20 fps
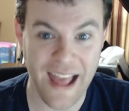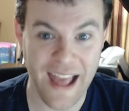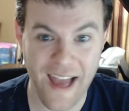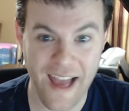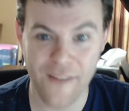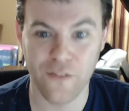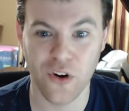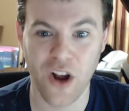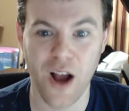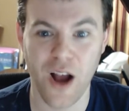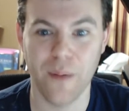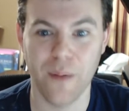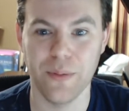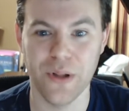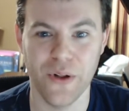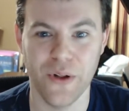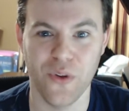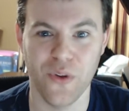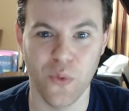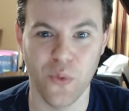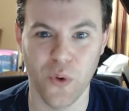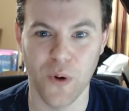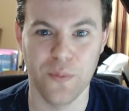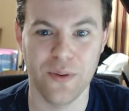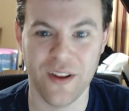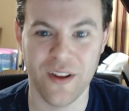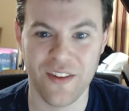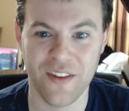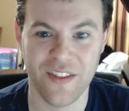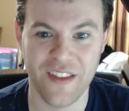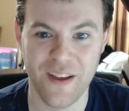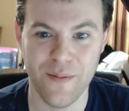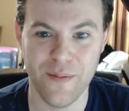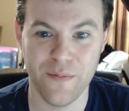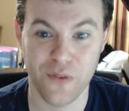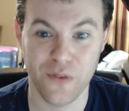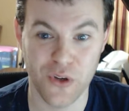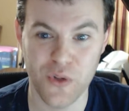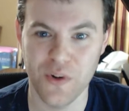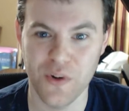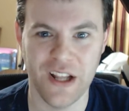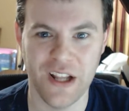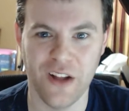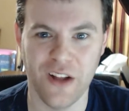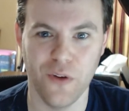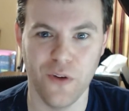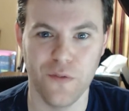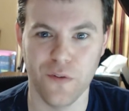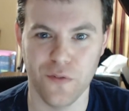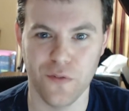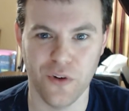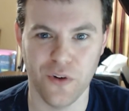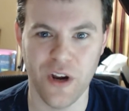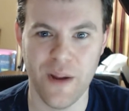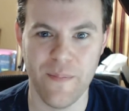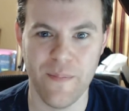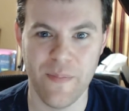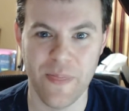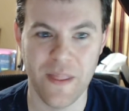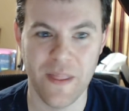ever uploads a WordPress theme for you to download for free,